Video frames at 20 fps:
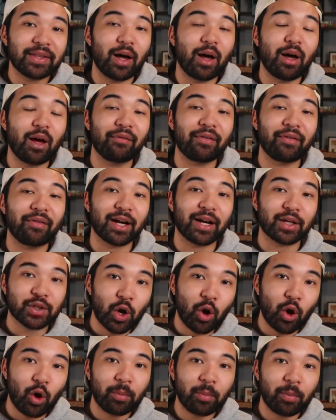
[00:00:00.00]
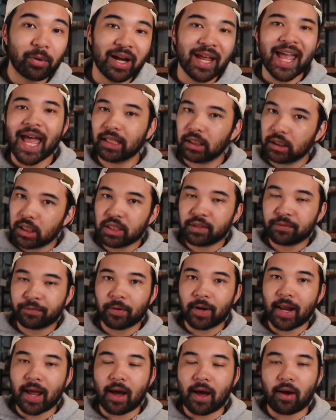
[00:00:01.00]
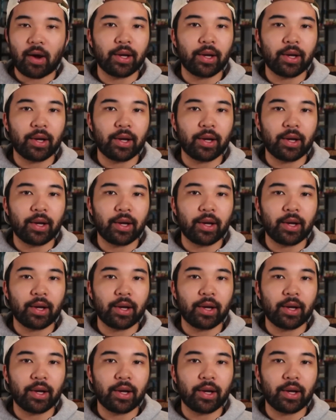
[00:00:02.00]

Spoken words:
of October, at least for now.